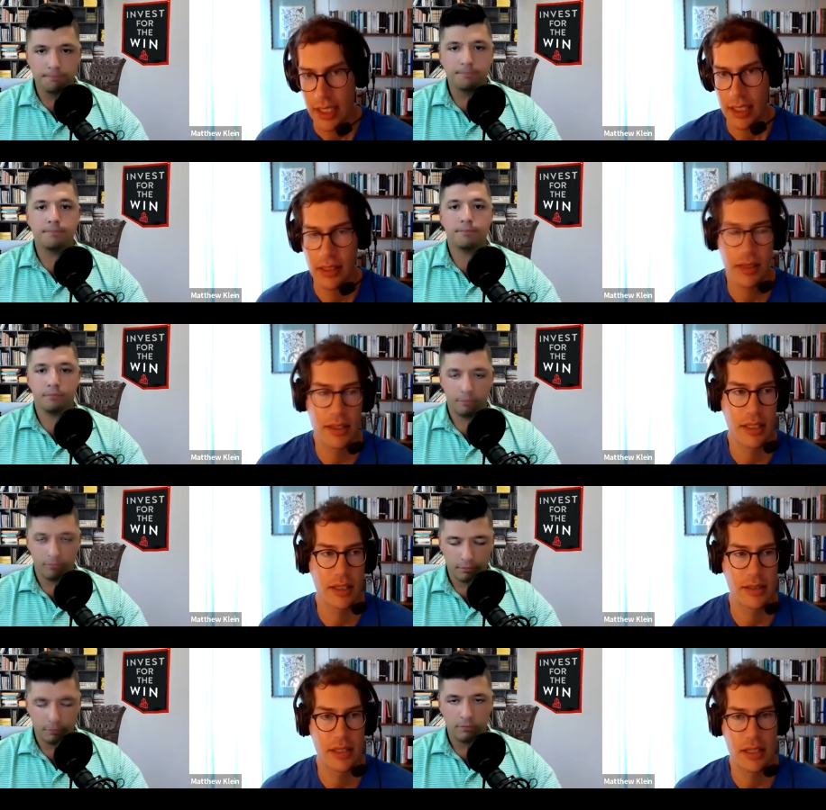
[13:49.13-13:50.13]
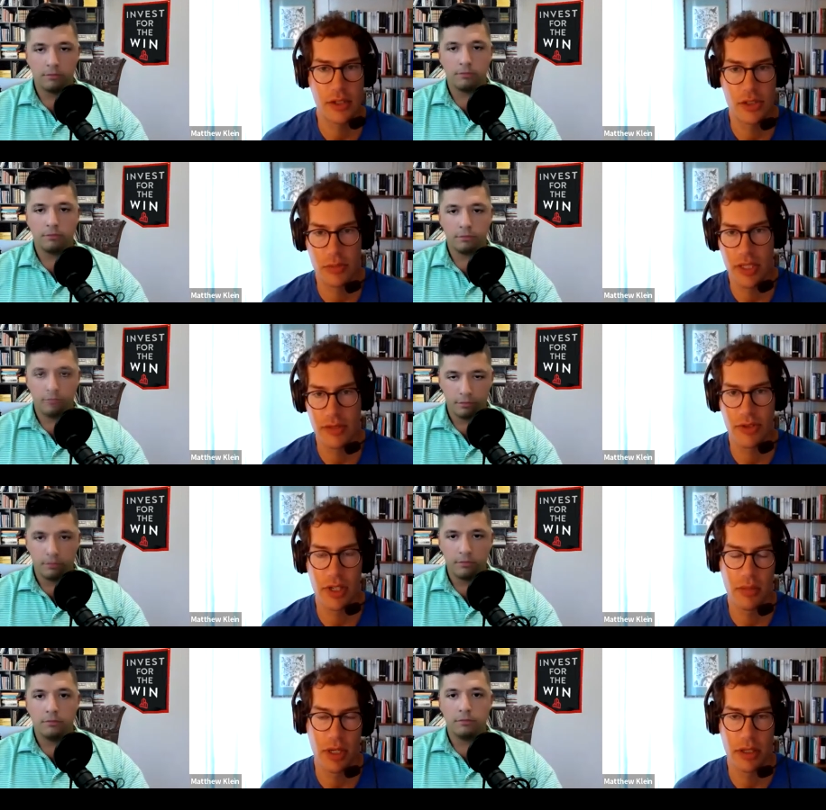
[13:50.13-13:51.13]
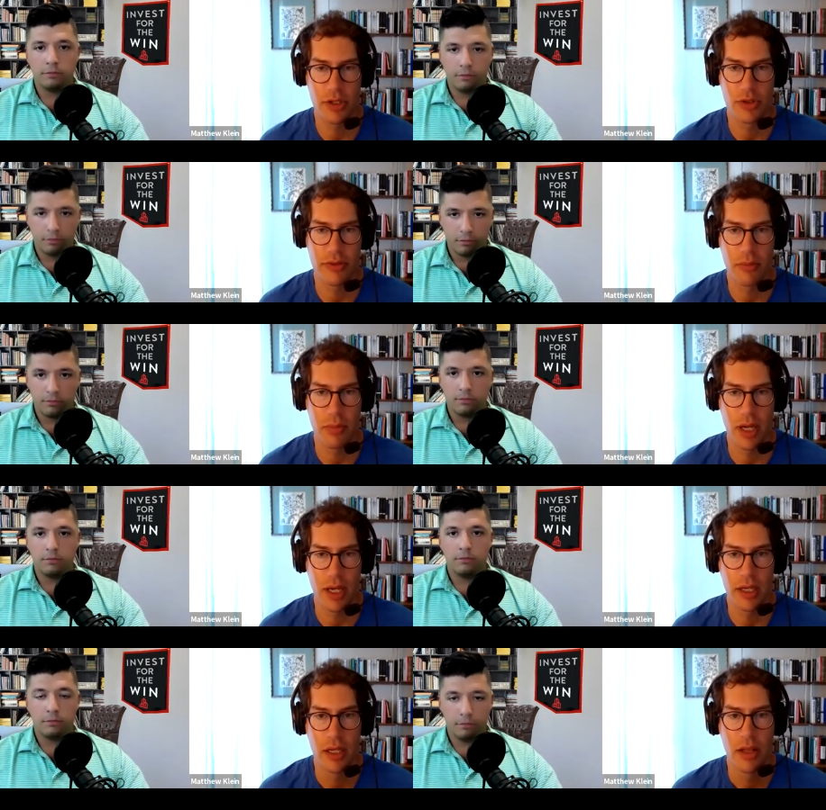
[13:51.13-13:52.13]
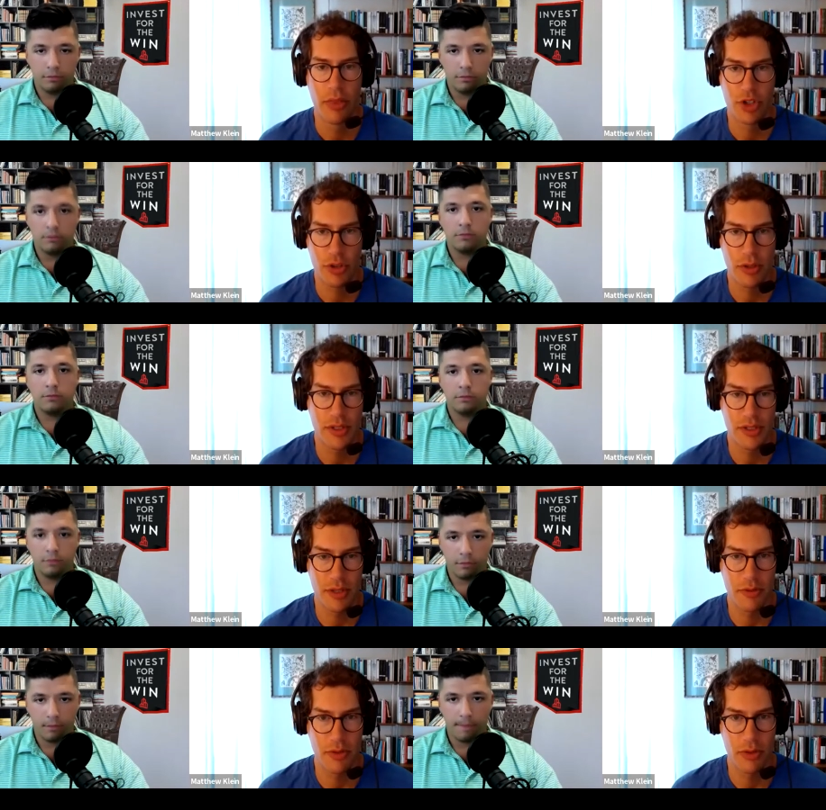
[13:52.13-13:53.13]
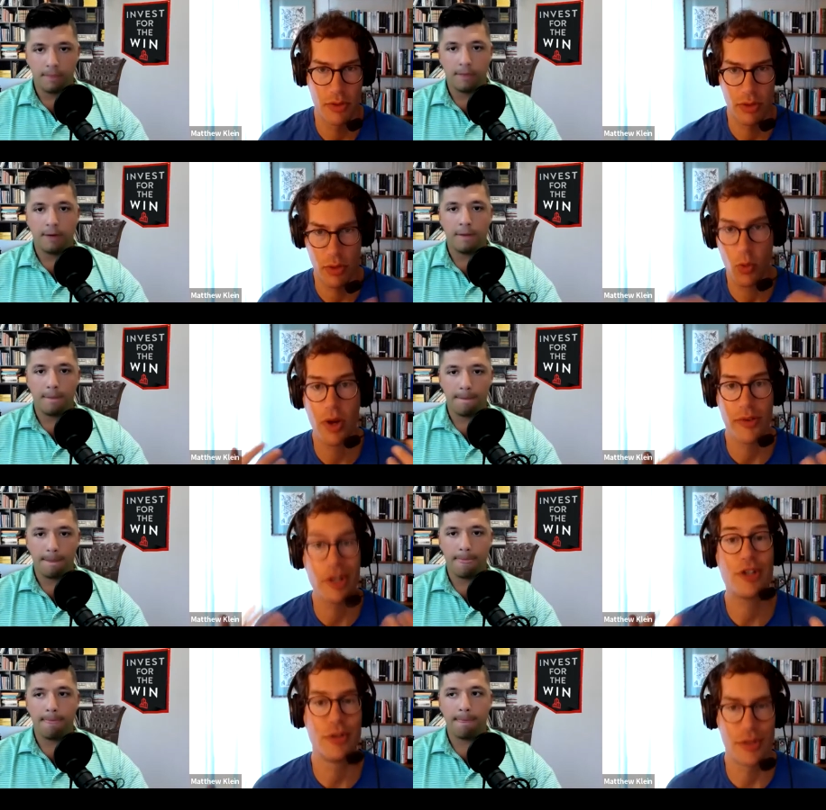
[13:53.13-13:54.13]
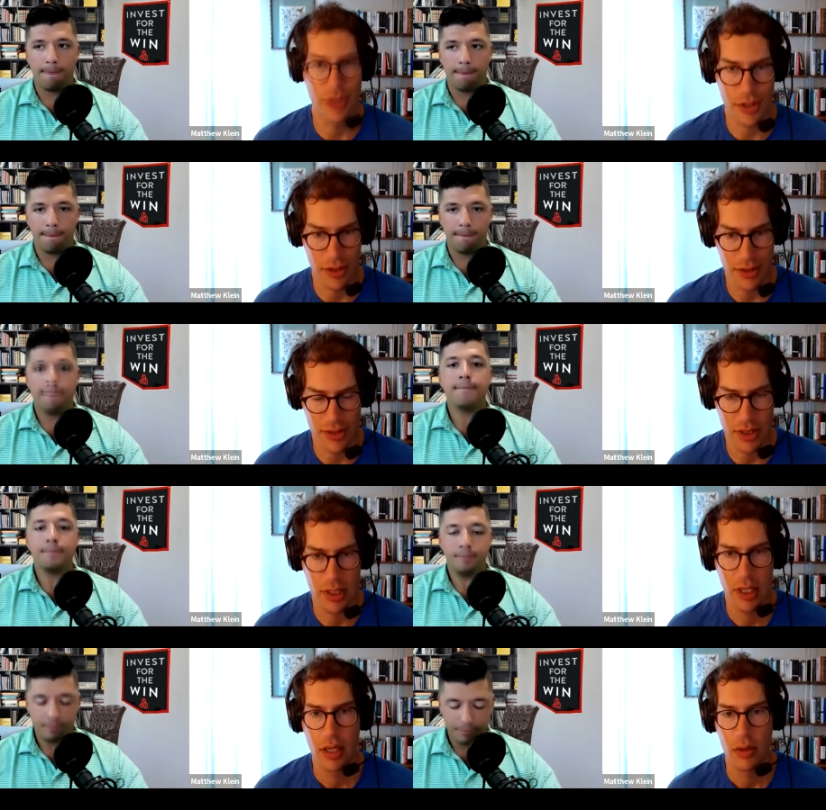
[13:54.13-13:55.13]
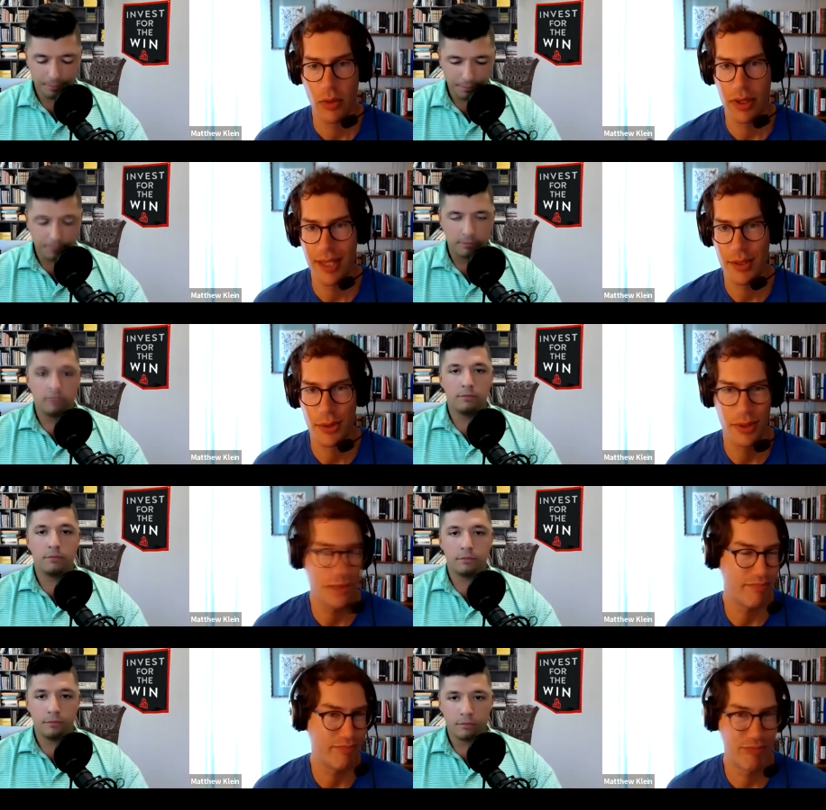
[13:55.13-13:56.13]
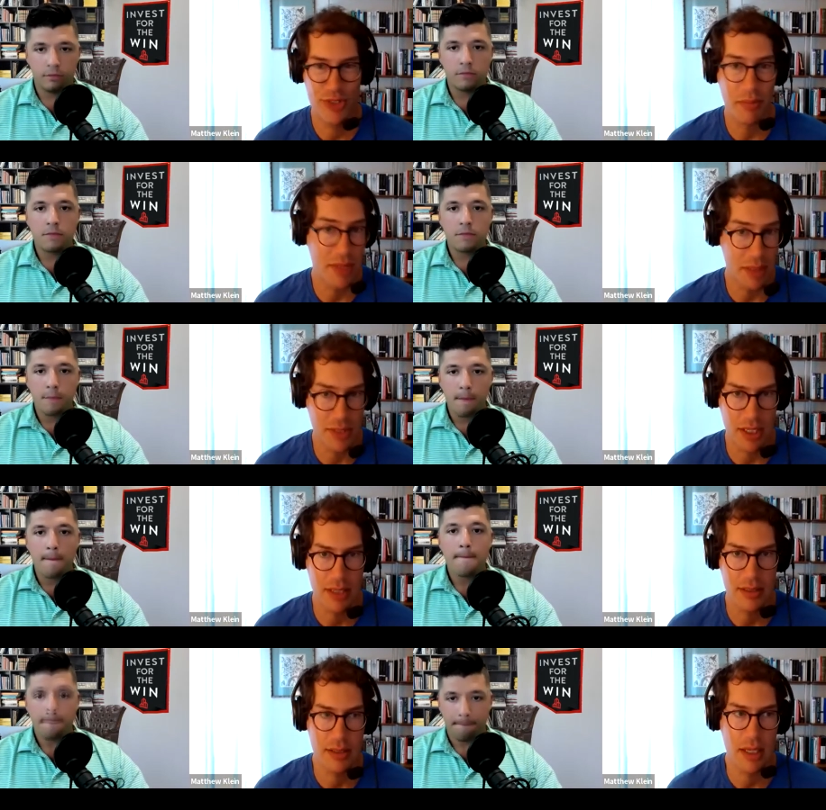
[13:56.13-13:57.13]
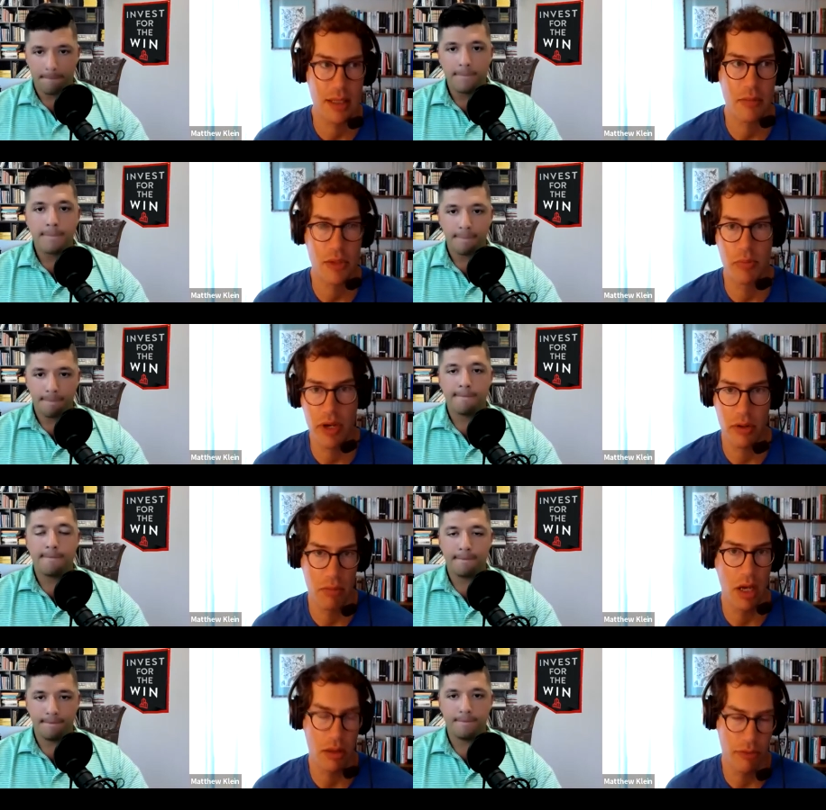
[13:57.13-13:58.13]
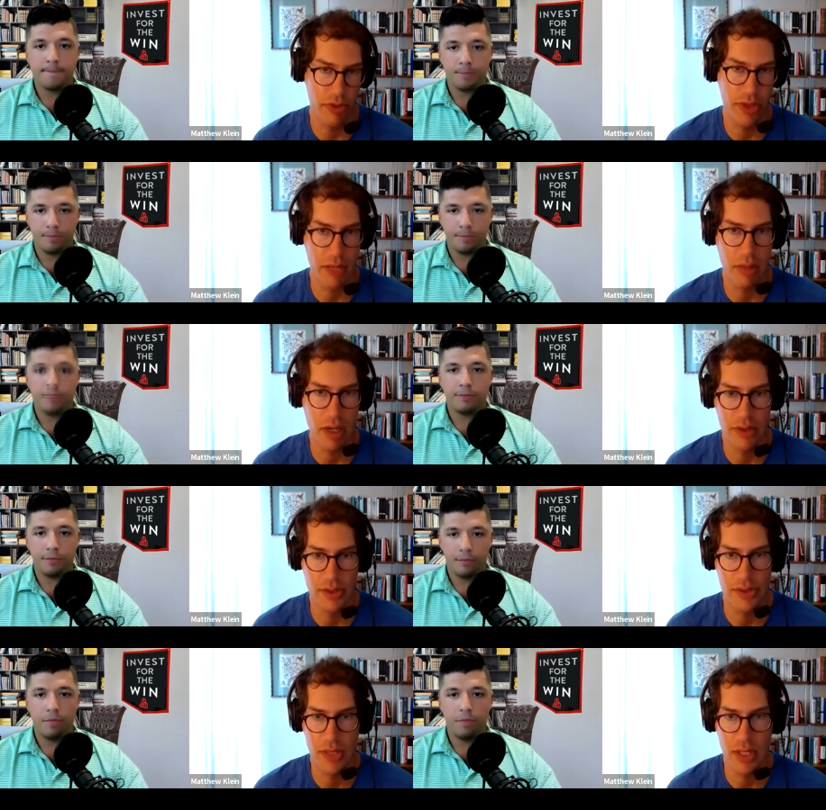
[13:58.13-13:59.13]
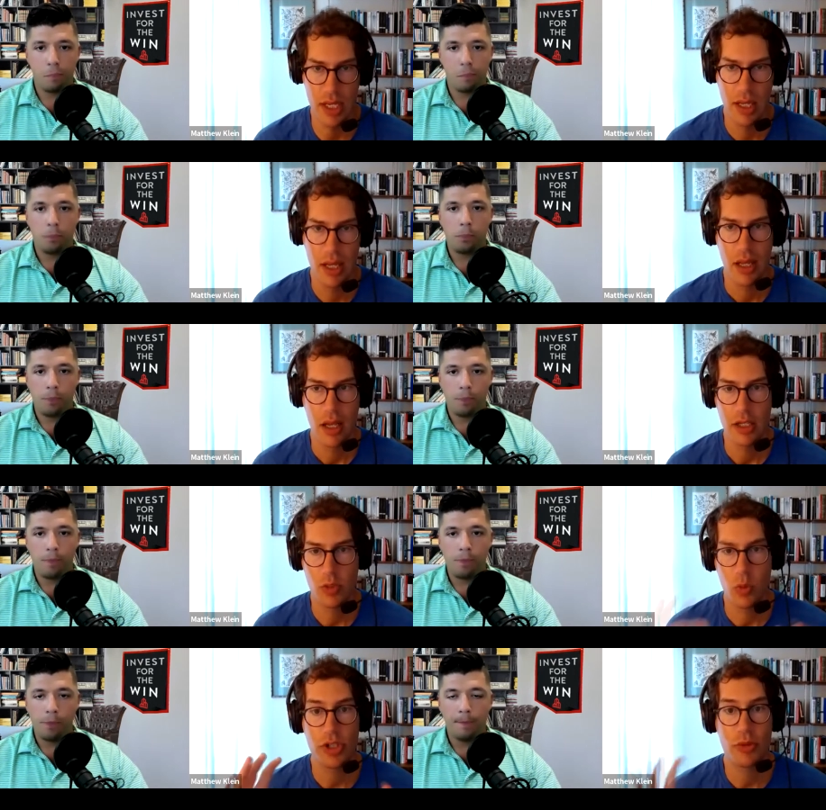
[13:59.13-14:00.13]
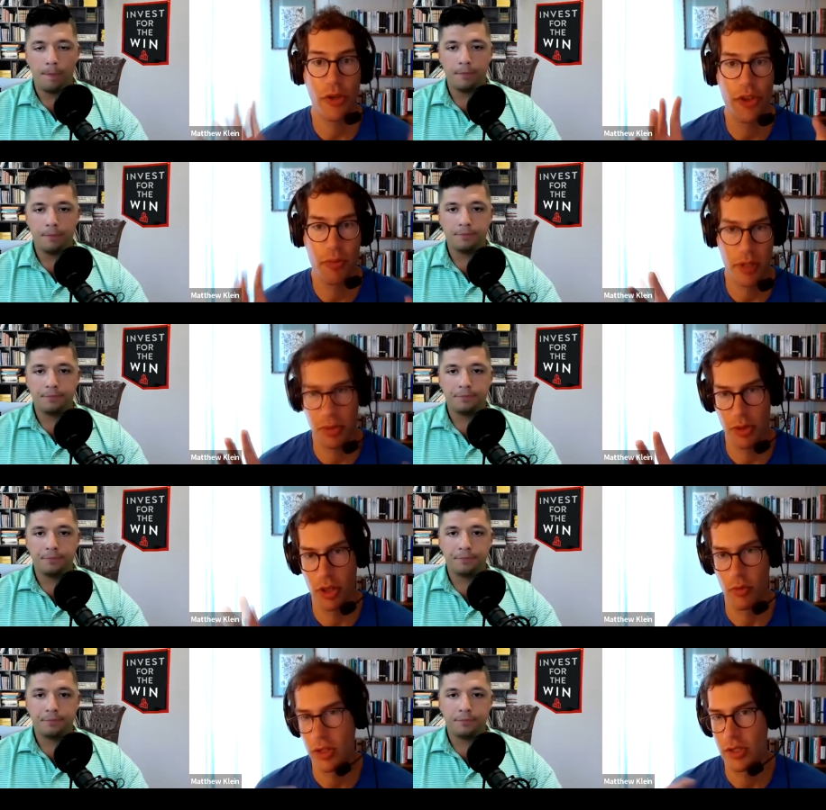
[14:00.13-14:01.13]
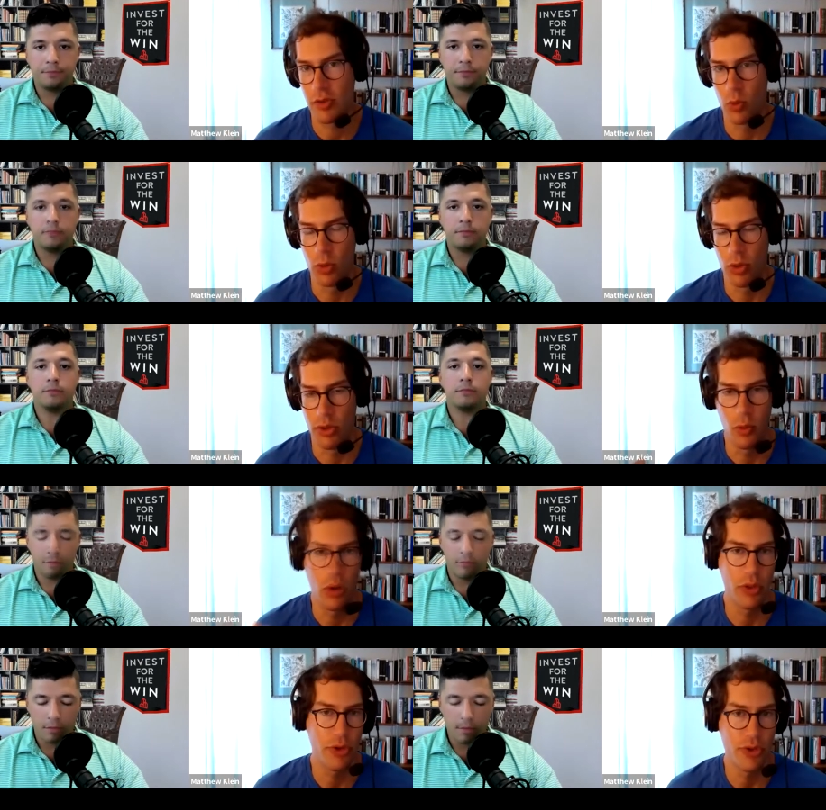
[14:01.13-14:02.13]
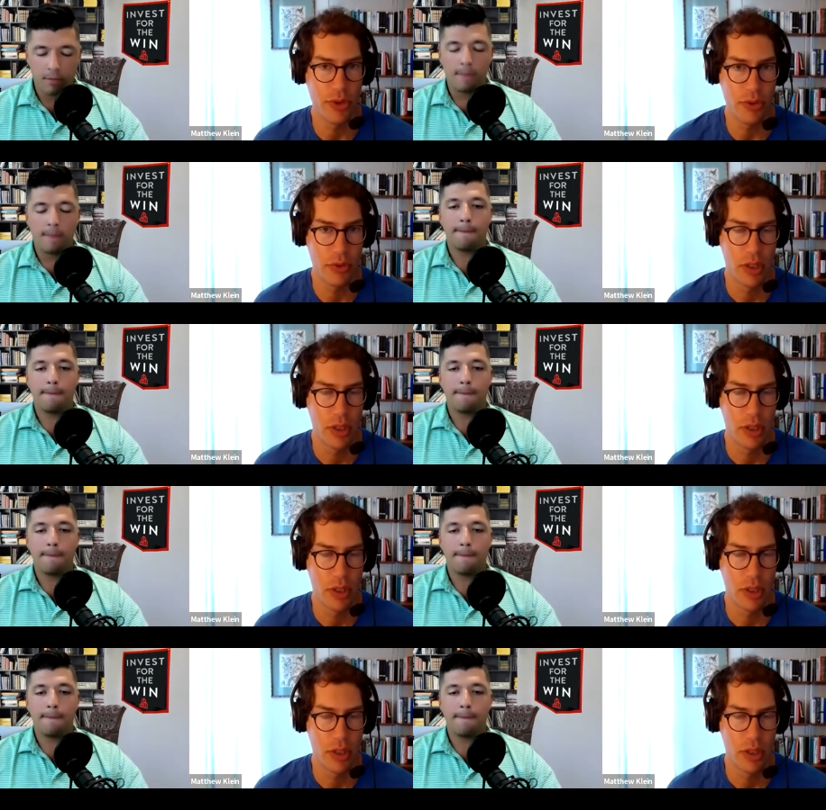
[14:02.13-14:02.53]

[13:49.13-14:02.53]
Speaker 1: And the other thing is that they assume that it's fundamentally driven by the choices of the whoever issues this currency, when that's only sometimes the case. I think a much better model for thinking about this is that it's what do other people in the rest of the world want to do